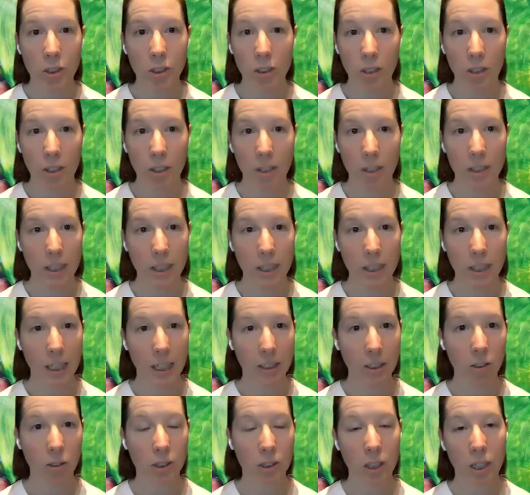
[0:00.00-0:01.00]
just on the
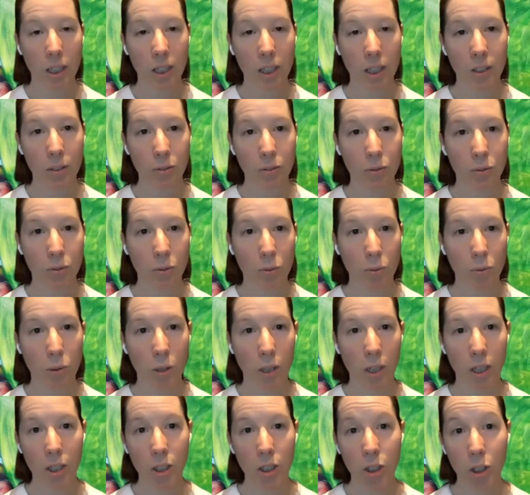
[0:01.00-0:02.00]
technical side of
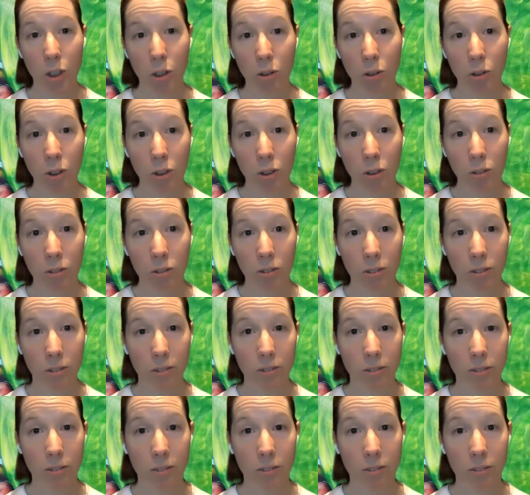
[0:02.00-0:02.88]
what I showed you?